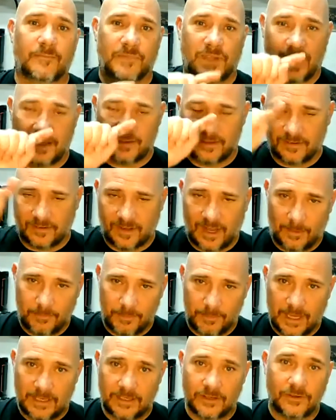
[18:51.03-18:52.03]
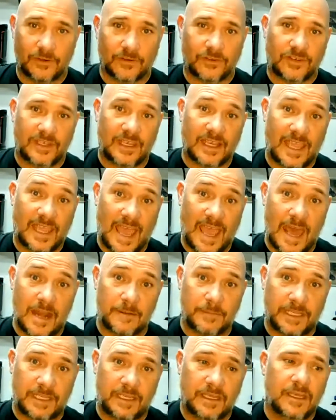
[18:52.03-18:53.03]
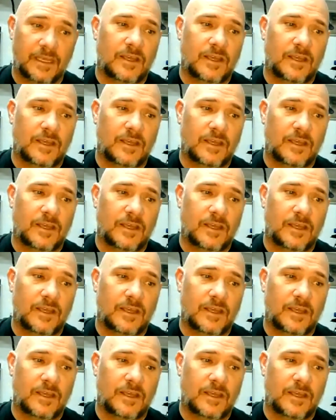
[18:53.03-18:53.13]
At the top menu, you'll see Academy.